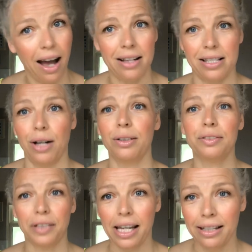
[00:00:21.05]
a total
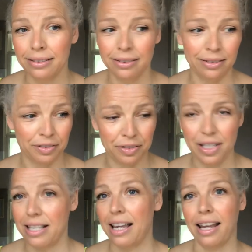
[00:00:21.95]
freaking
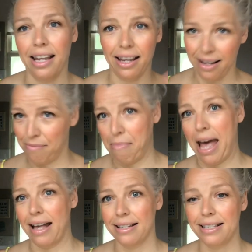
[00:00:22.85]
frizzy
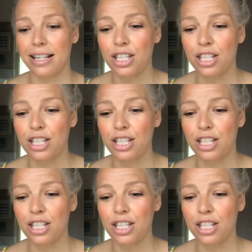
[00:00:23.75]
mess.